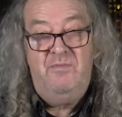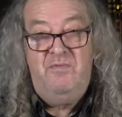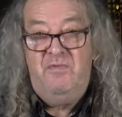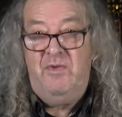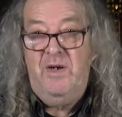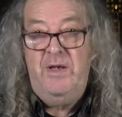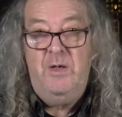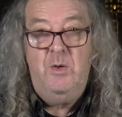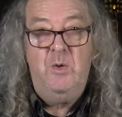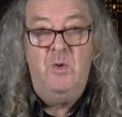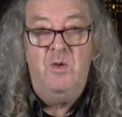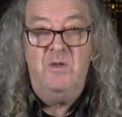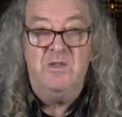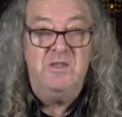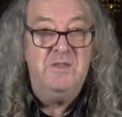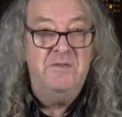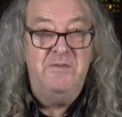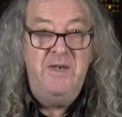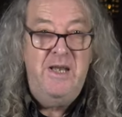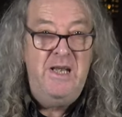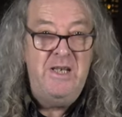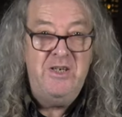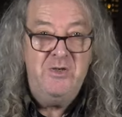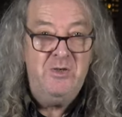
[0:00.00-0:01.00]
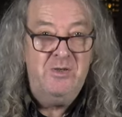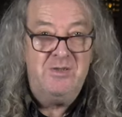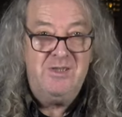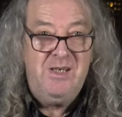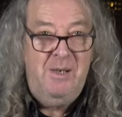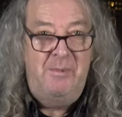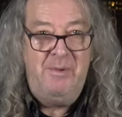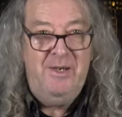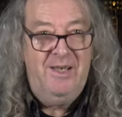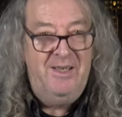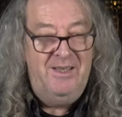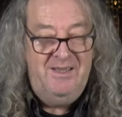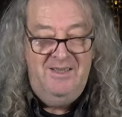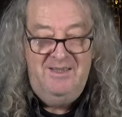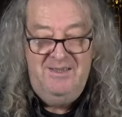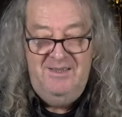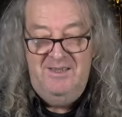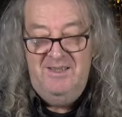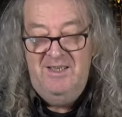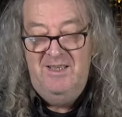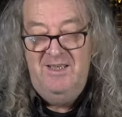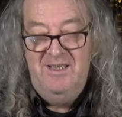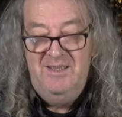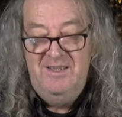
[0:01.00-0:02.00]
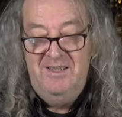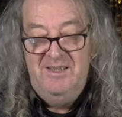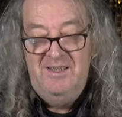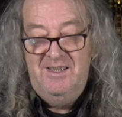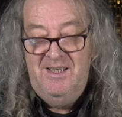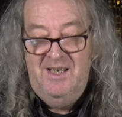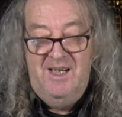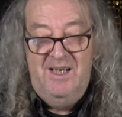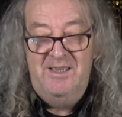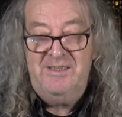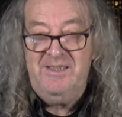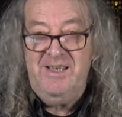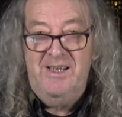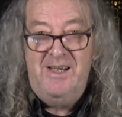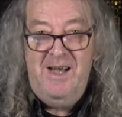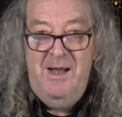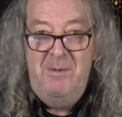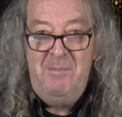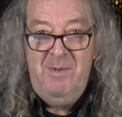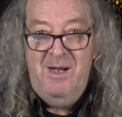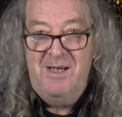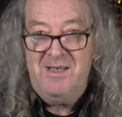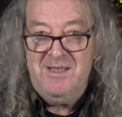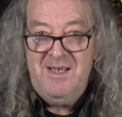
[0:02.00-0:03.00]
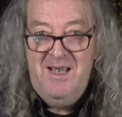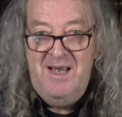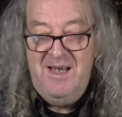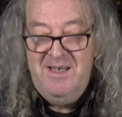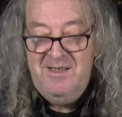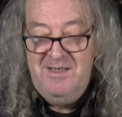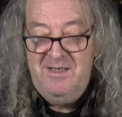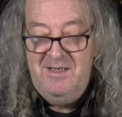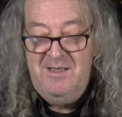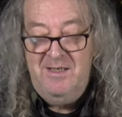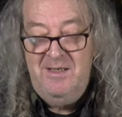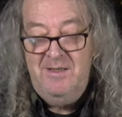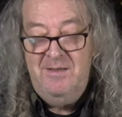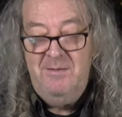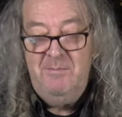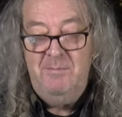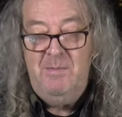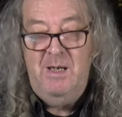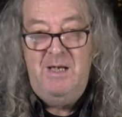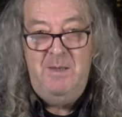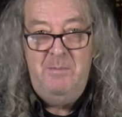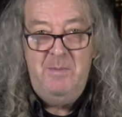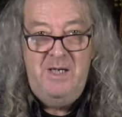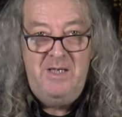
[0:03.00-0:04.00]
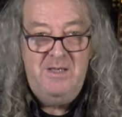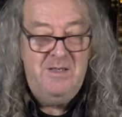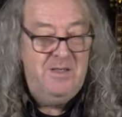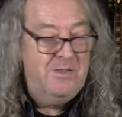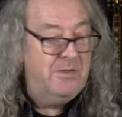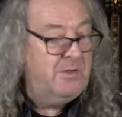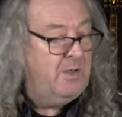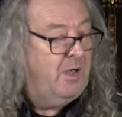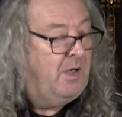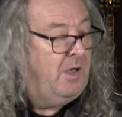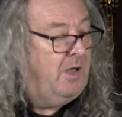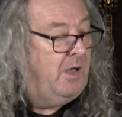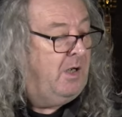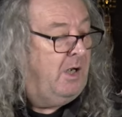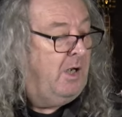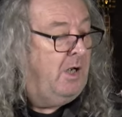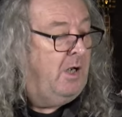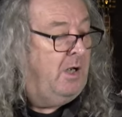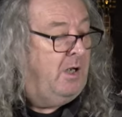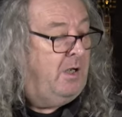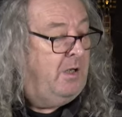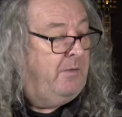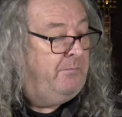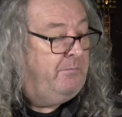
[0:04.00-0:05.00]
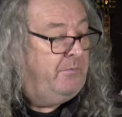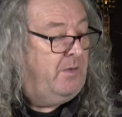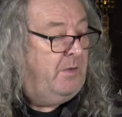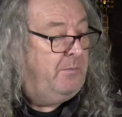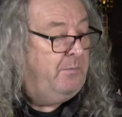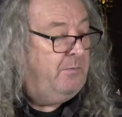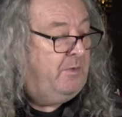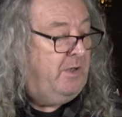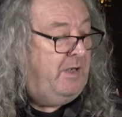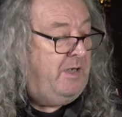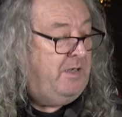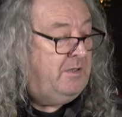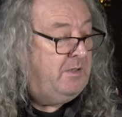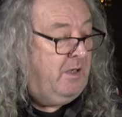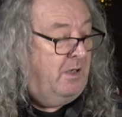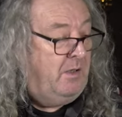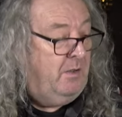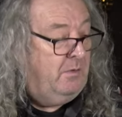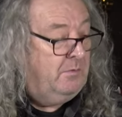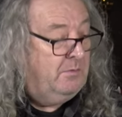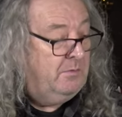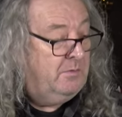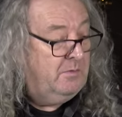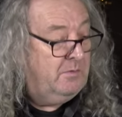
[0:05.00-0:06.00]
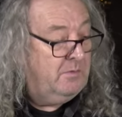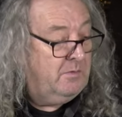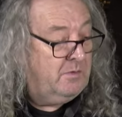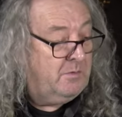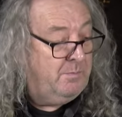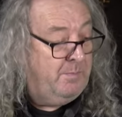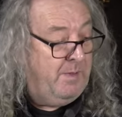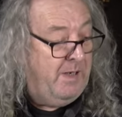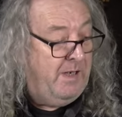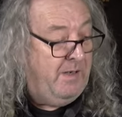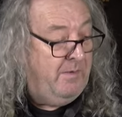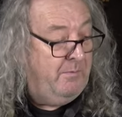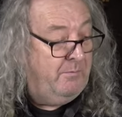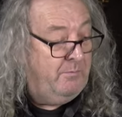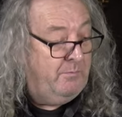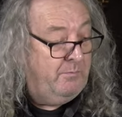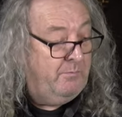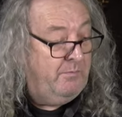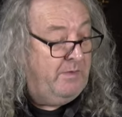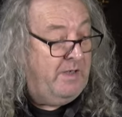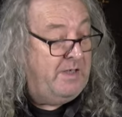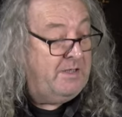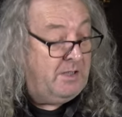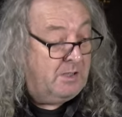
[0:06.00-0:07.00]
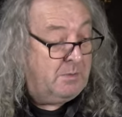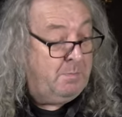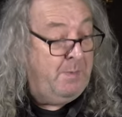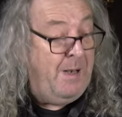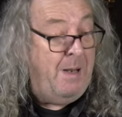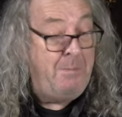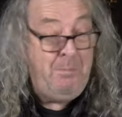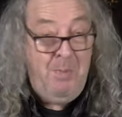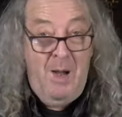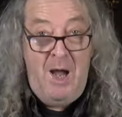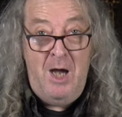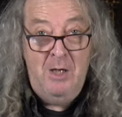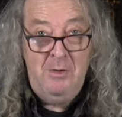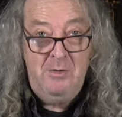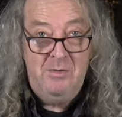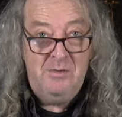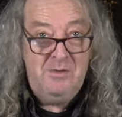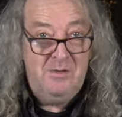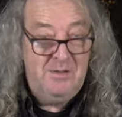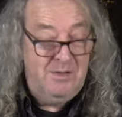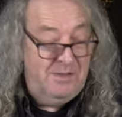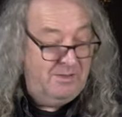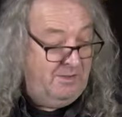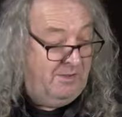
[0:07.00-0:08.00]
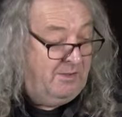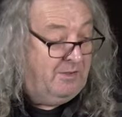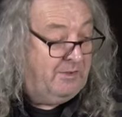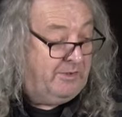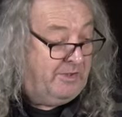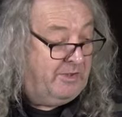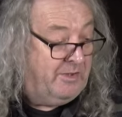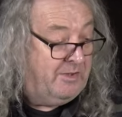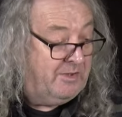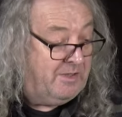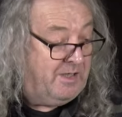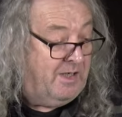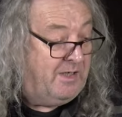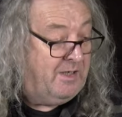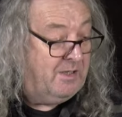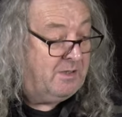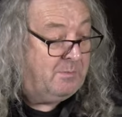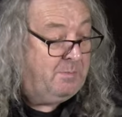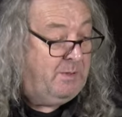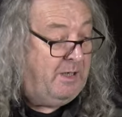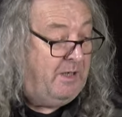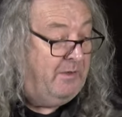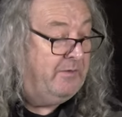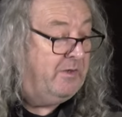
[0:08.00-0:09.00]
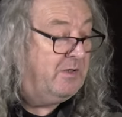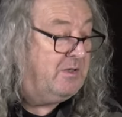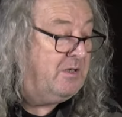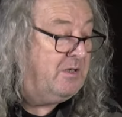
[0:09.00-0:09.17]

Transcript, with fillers: three quarters of an inch or something. I don't know how much that is in millimetres. That these aren't split. These are split post. Look, you can see the split on the